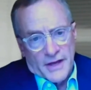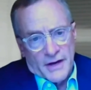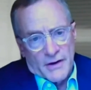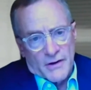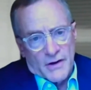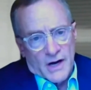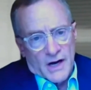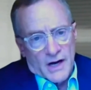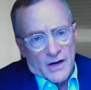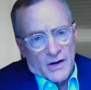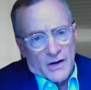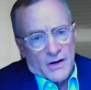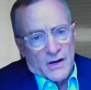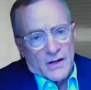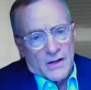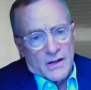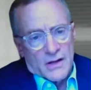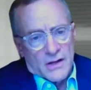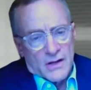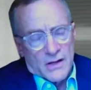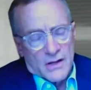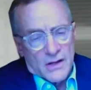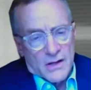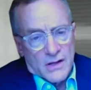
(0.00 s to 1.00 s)
There
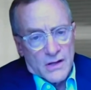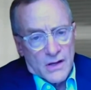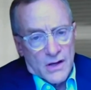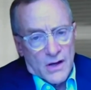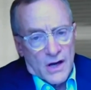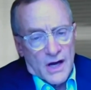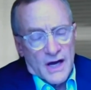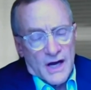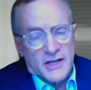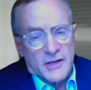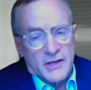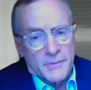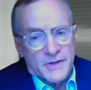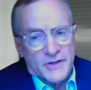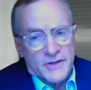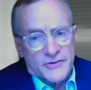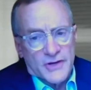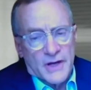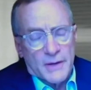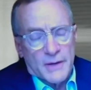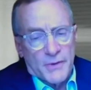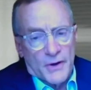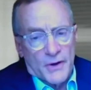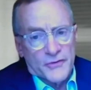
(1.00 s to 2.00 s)
are
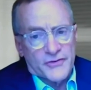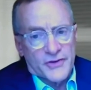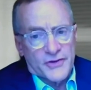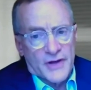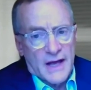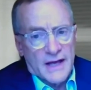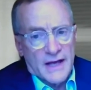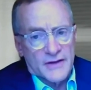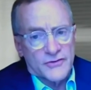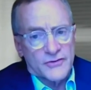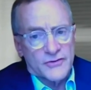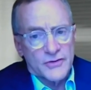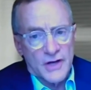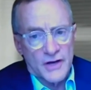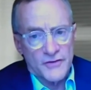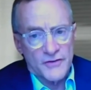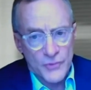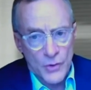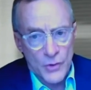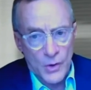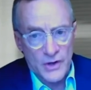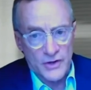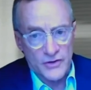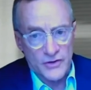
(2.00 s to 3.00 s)
arguments on both sides.
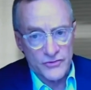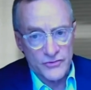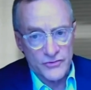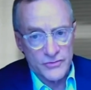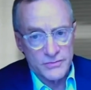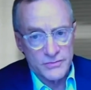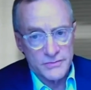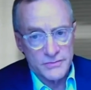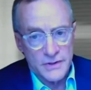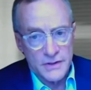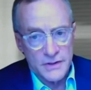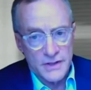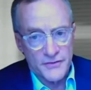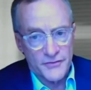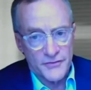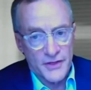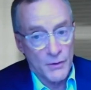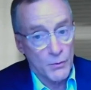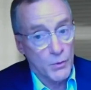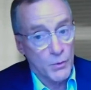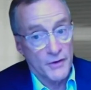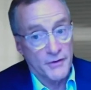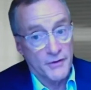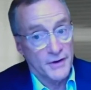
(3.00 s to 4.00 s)
Of course,
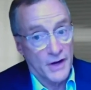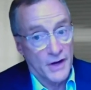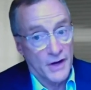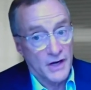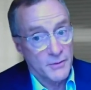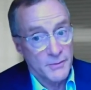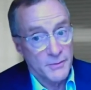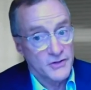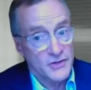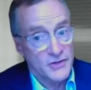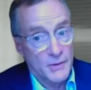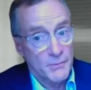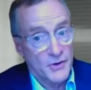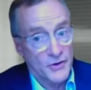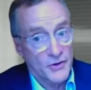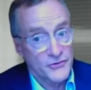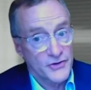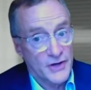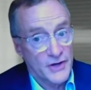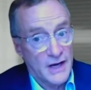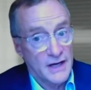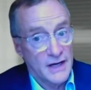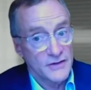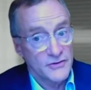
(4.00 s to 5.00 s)
if there weren't arguments on
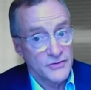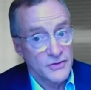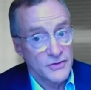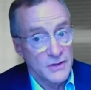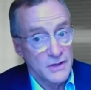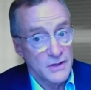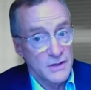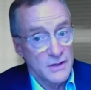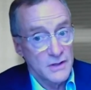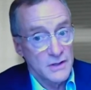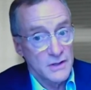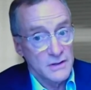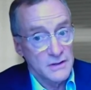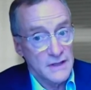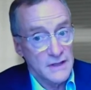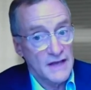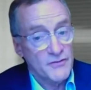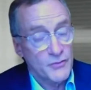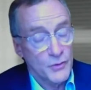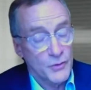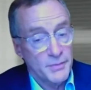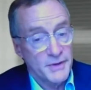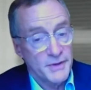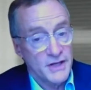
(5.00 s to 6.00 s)
both sides,
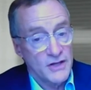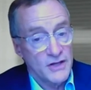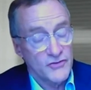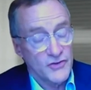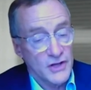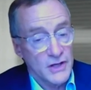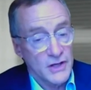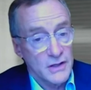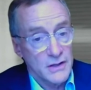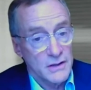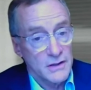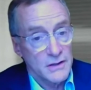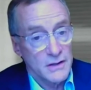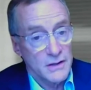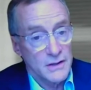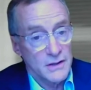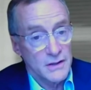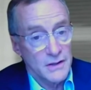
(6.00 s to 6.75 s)
life would be easy.